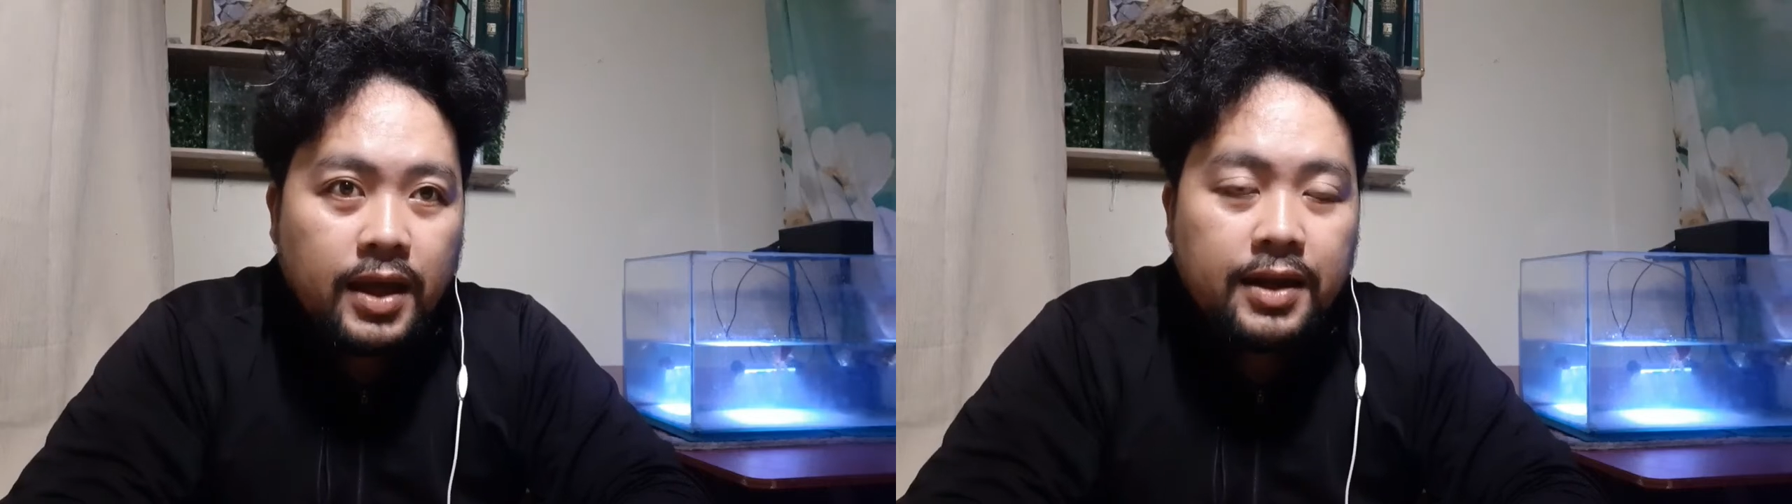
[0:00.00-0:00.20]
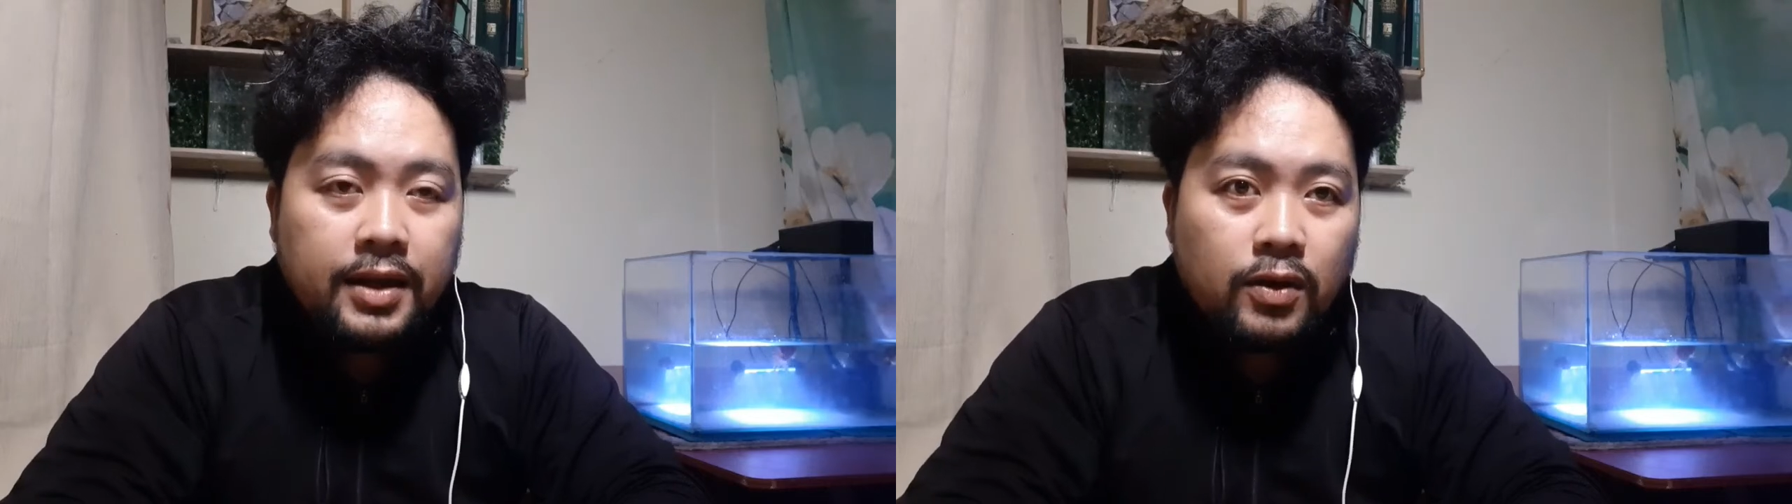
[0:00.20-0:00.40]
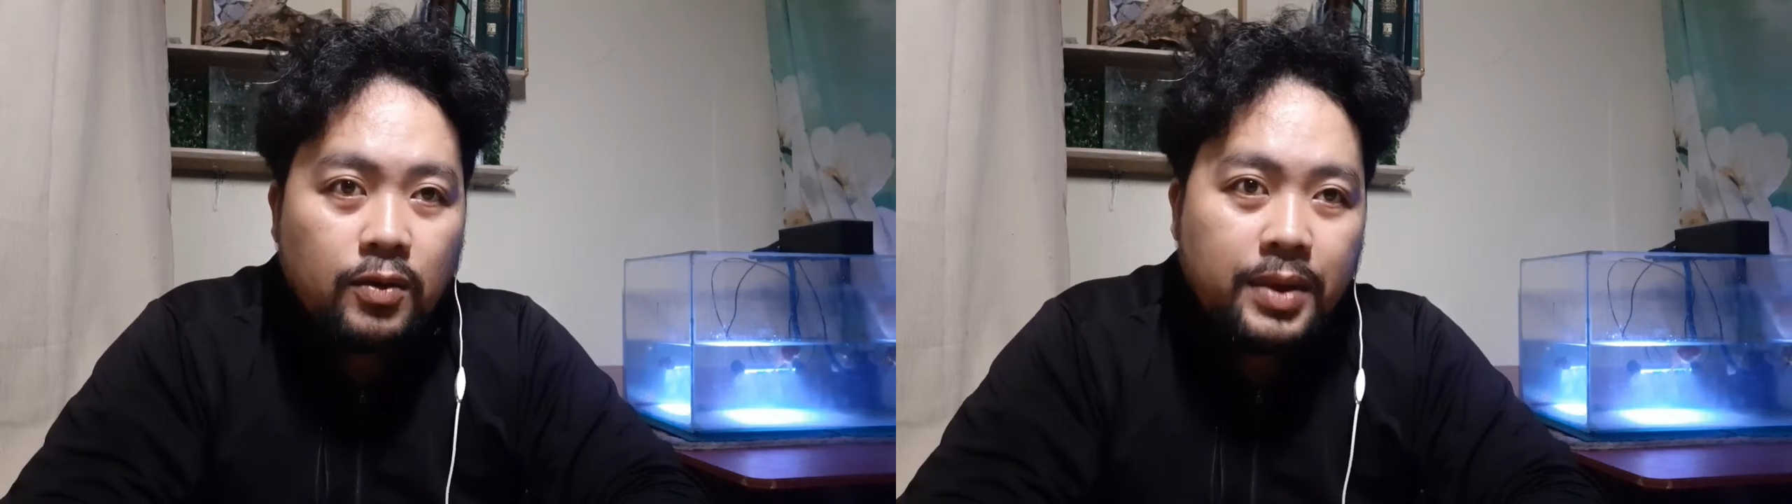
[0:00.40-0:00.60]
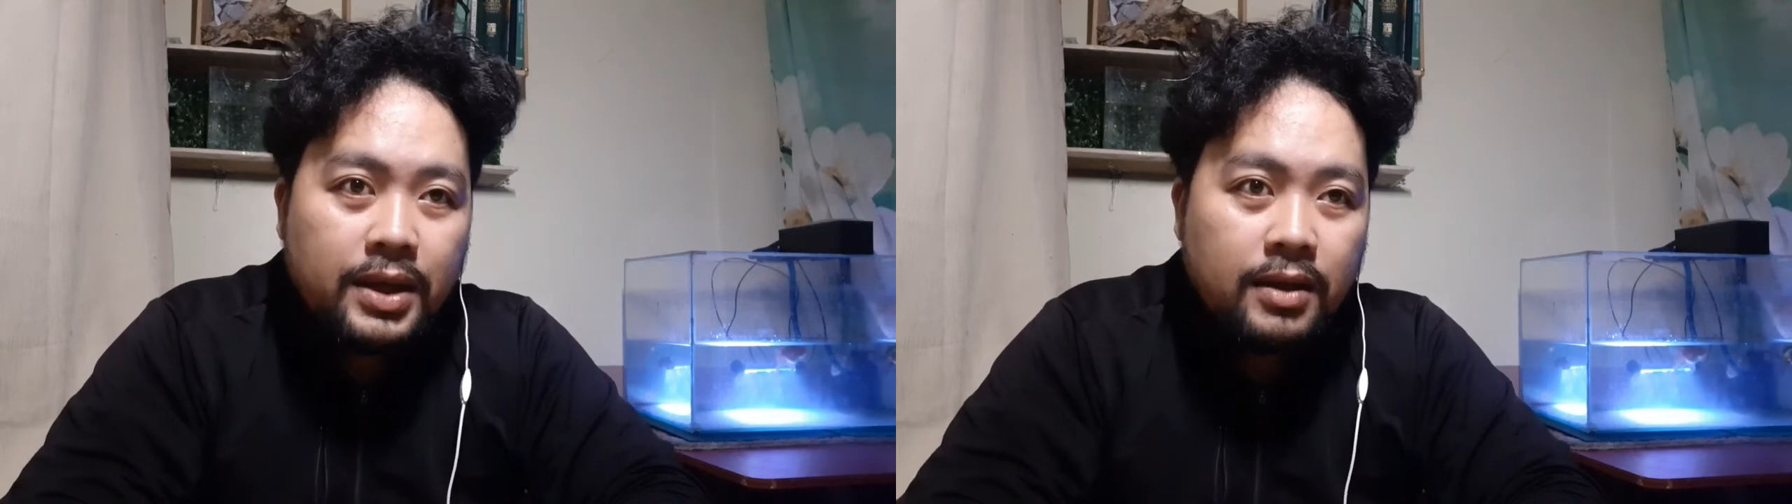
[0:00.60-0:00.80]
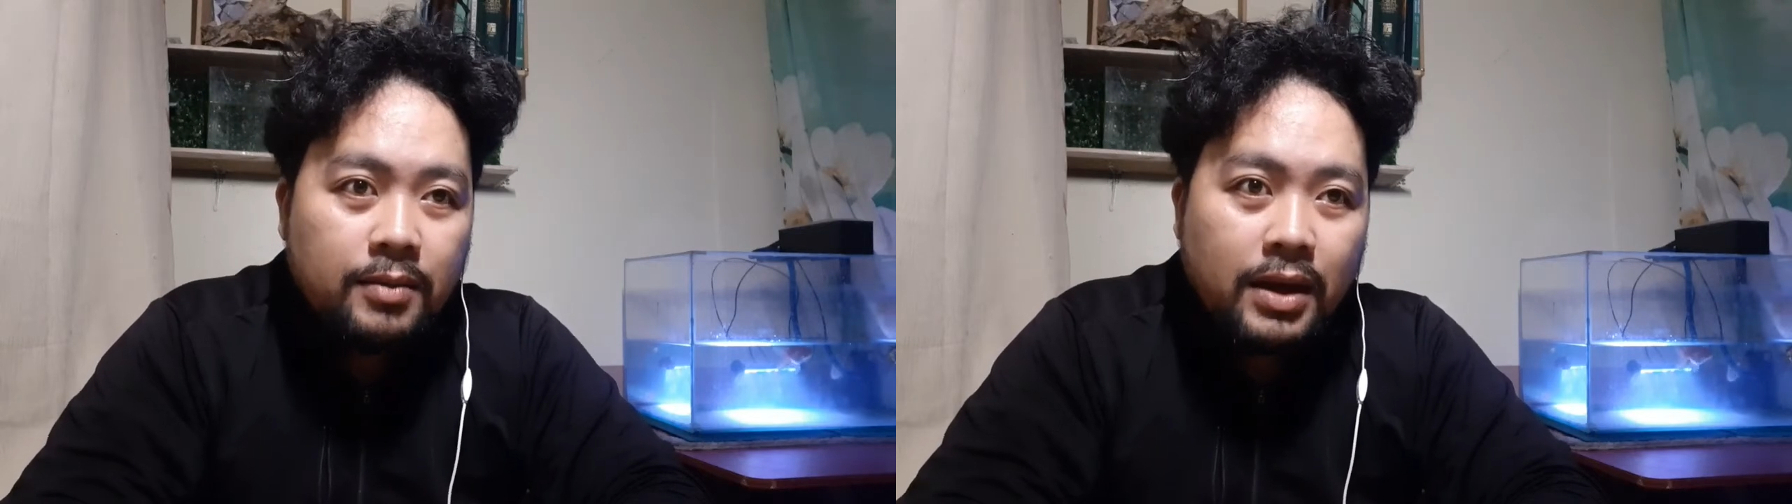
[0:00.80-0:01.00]
anaerobic
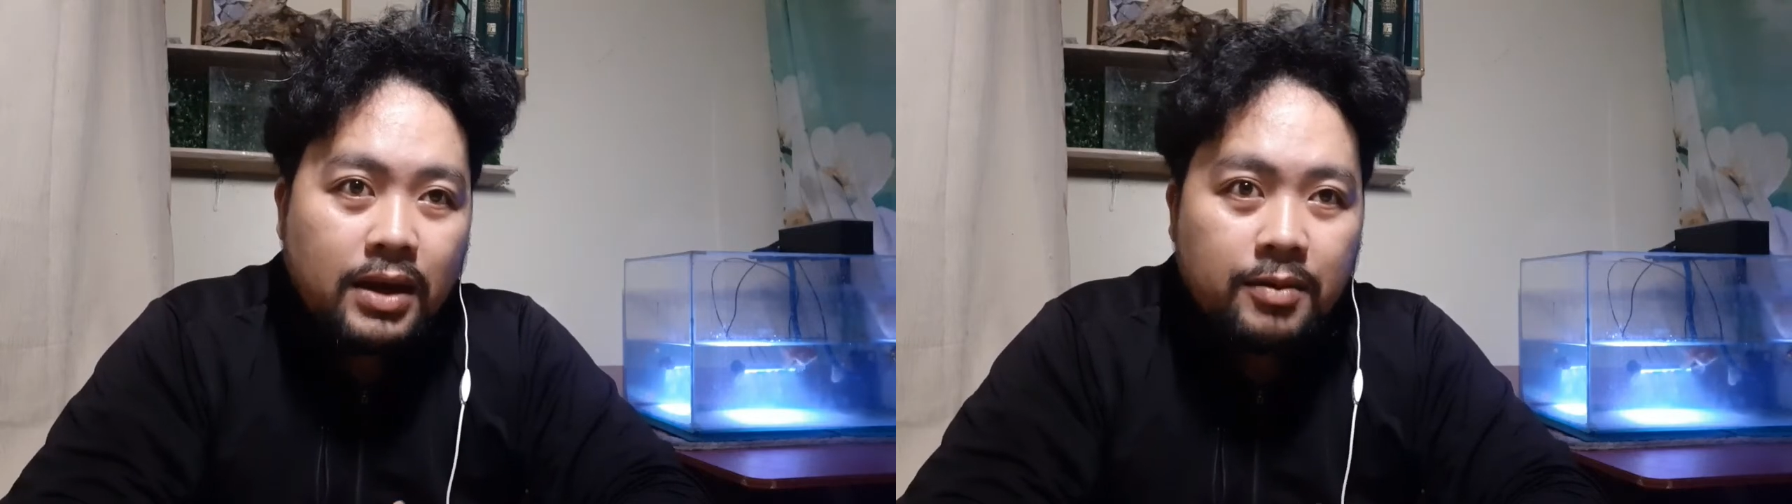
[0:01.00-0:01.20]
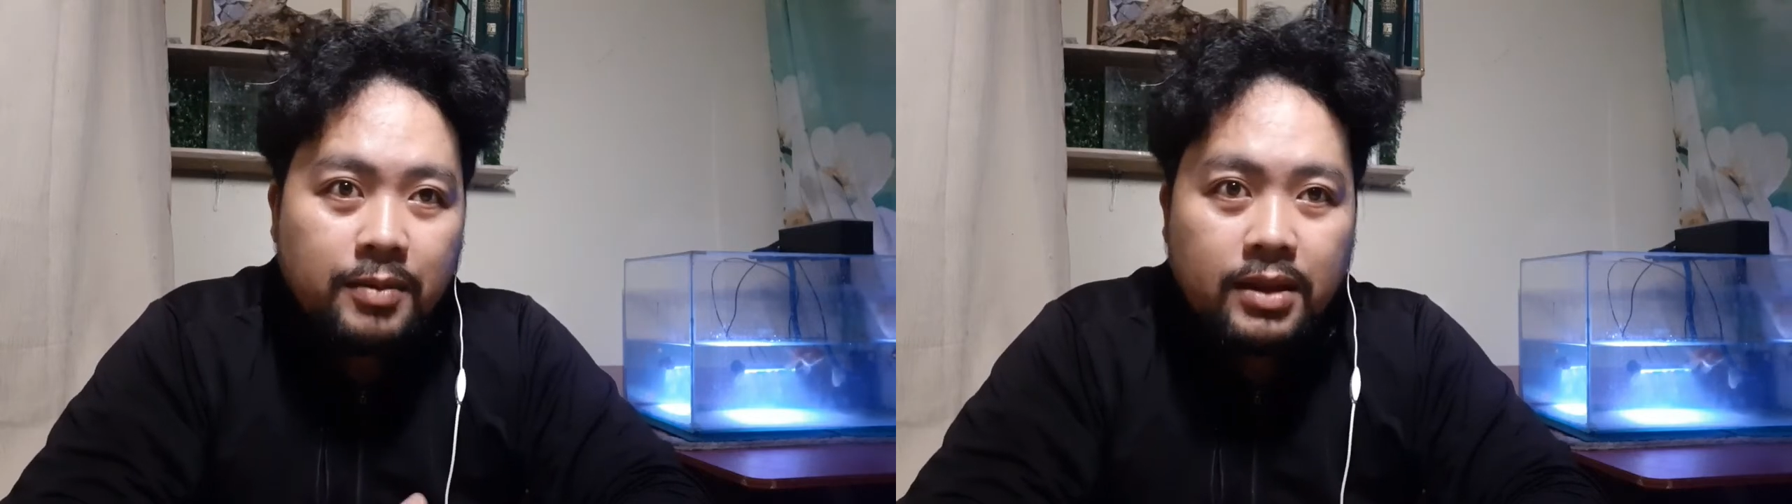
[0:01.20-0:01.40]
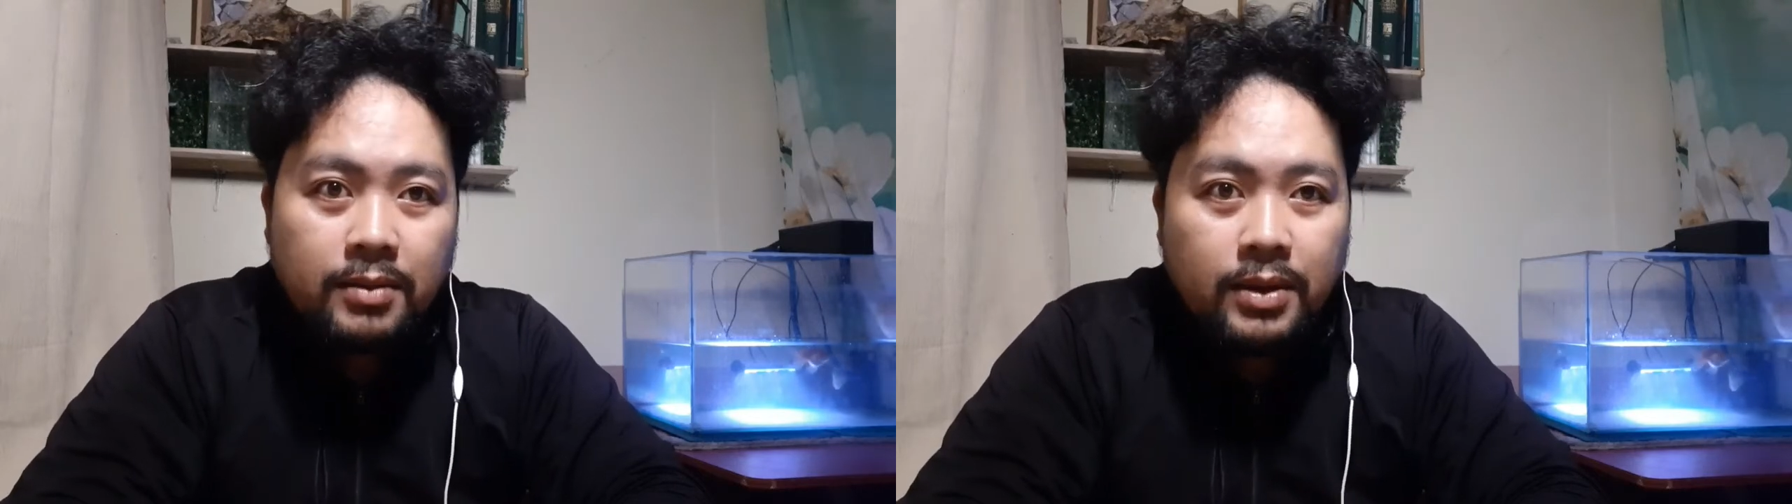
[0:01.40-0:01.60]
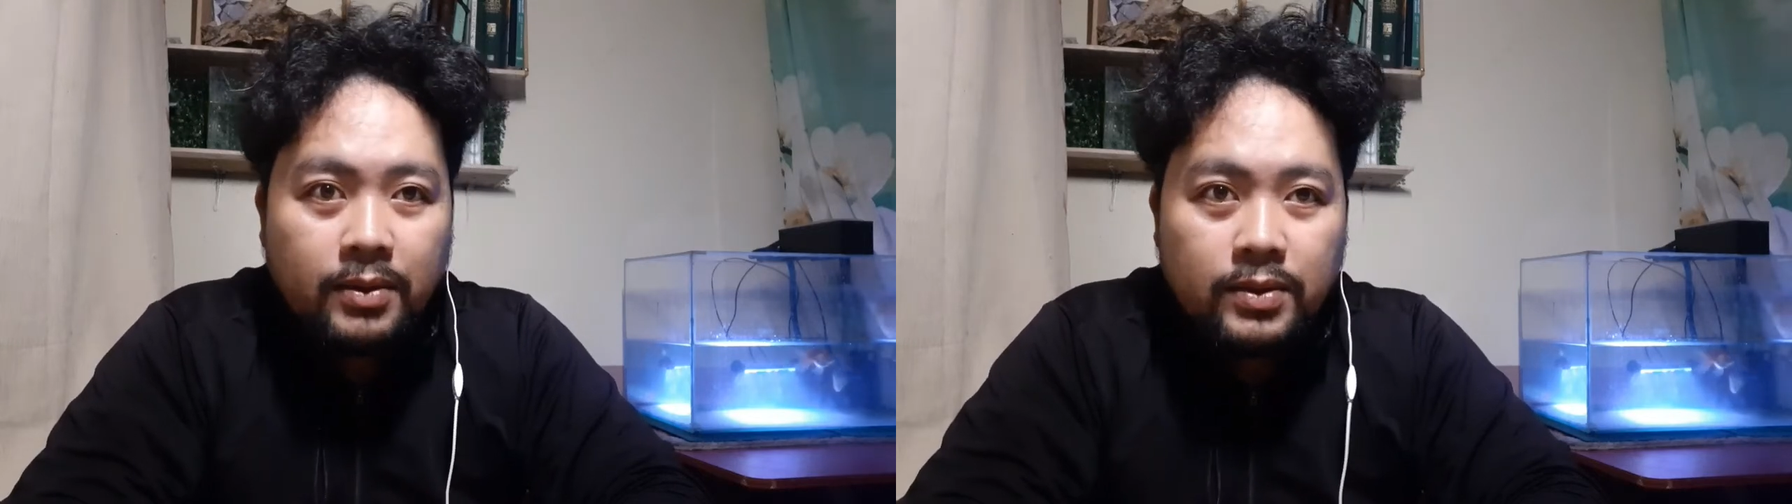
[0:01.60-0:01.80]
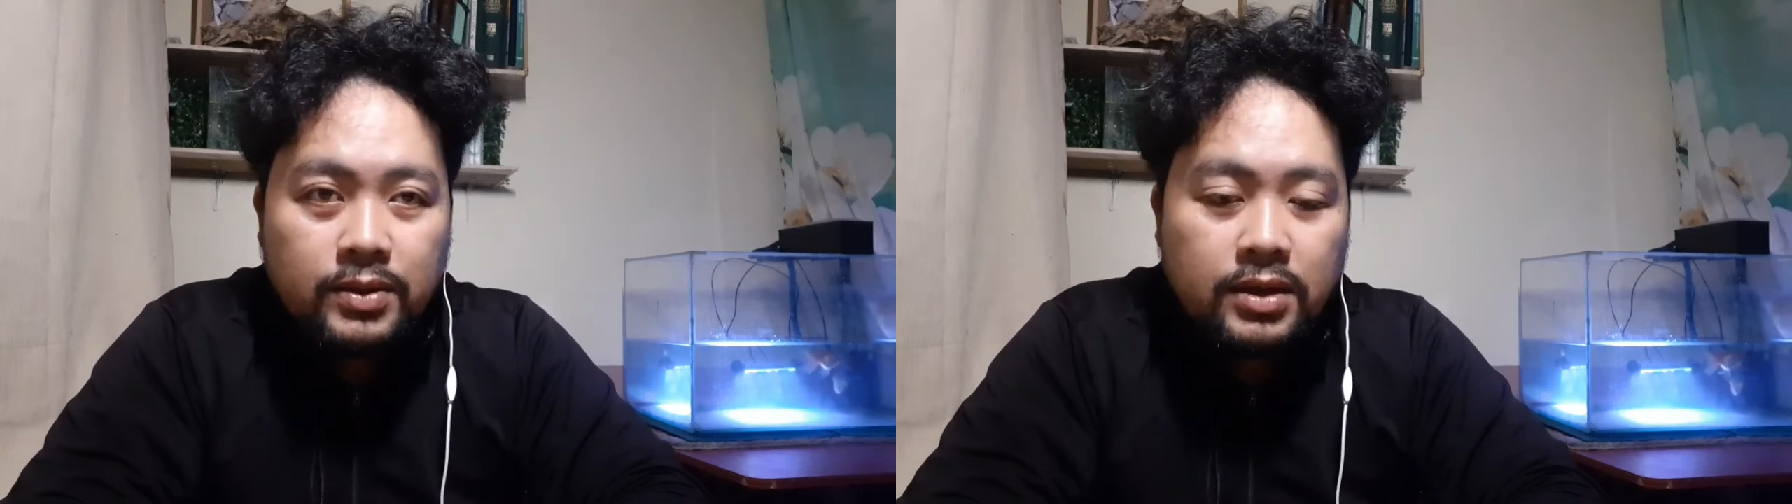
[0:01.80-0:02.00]
environment of the
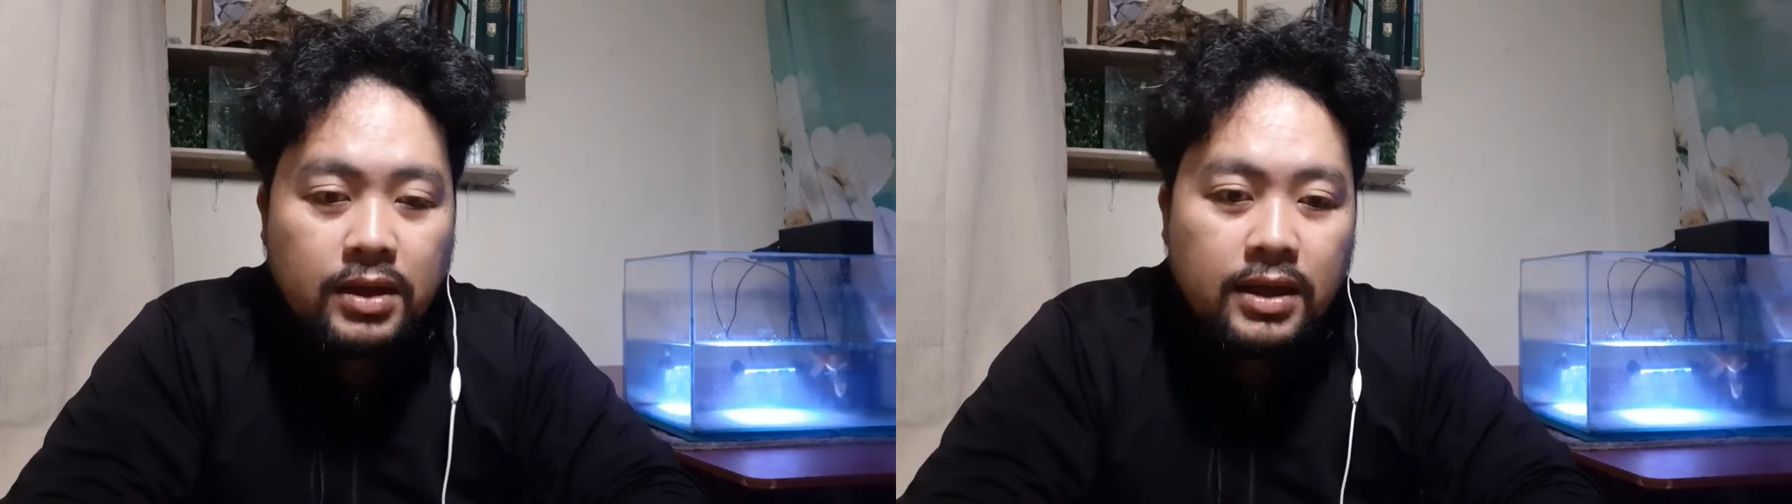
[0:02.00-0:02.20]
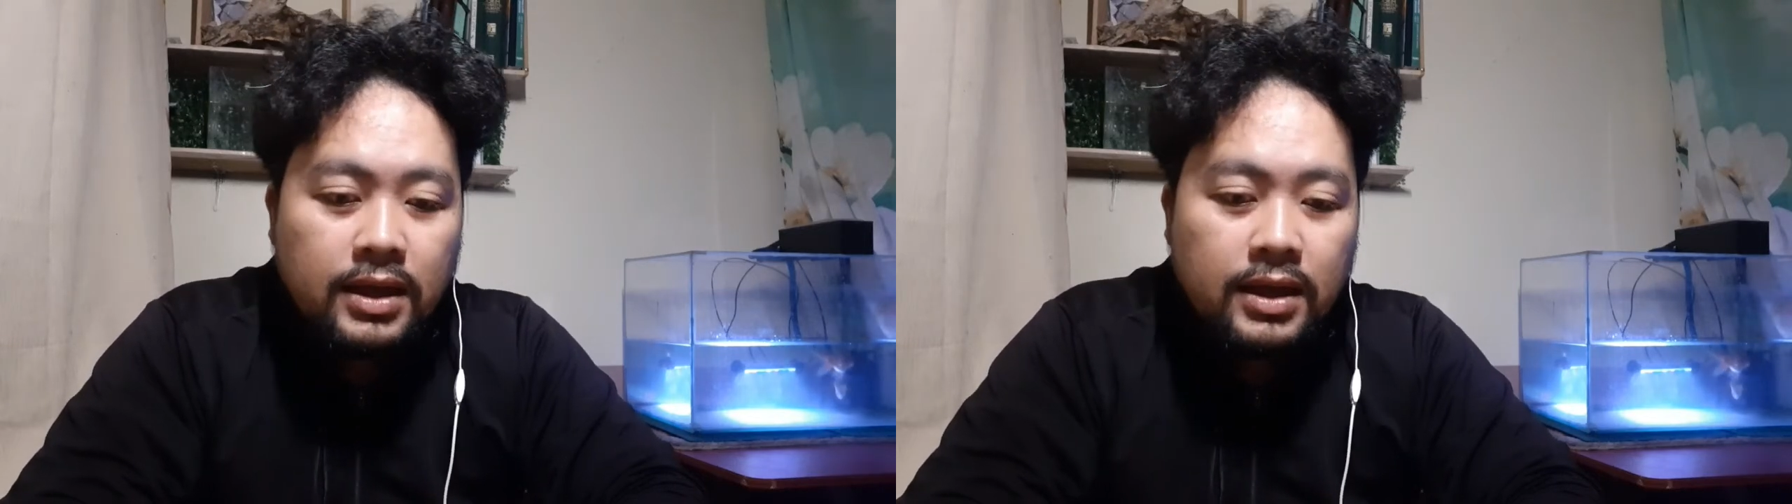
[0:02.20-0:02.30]
wound